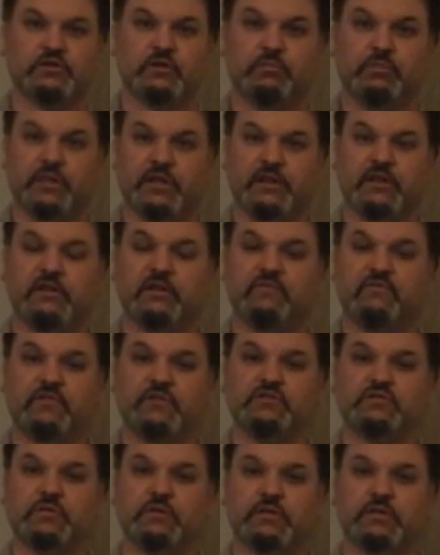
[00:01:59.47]
So played
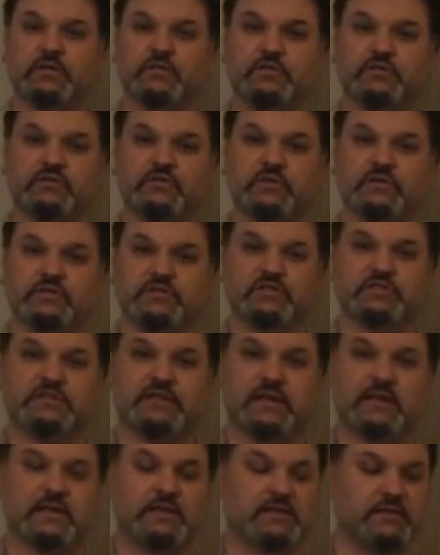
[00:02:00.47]
individually, the strings should
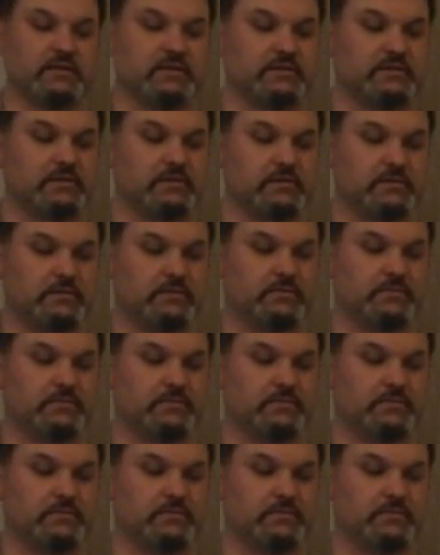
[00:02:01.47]
sound like this.